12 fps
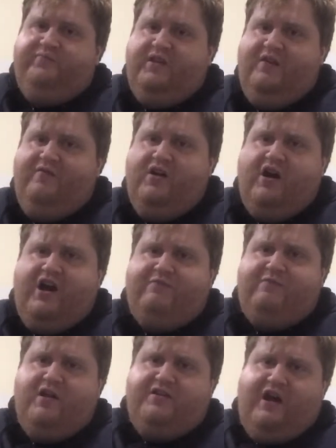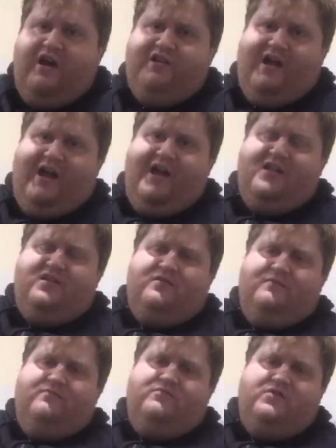If you guys want to donate,
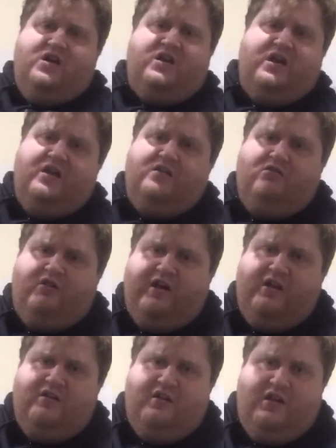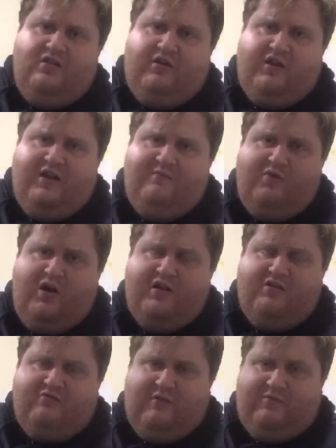you can look in my
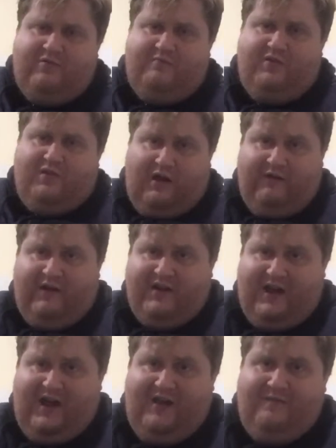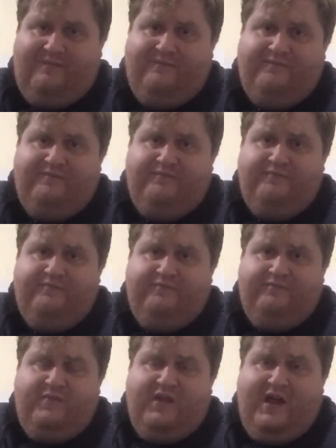description below, okay?
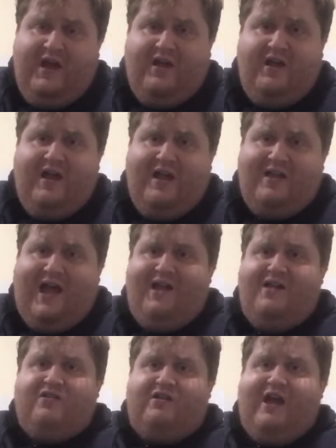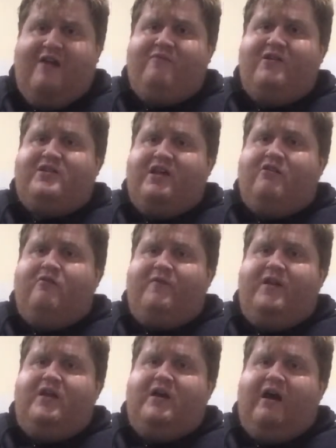And that is on every single
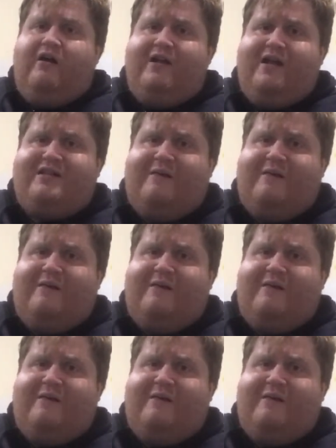video that's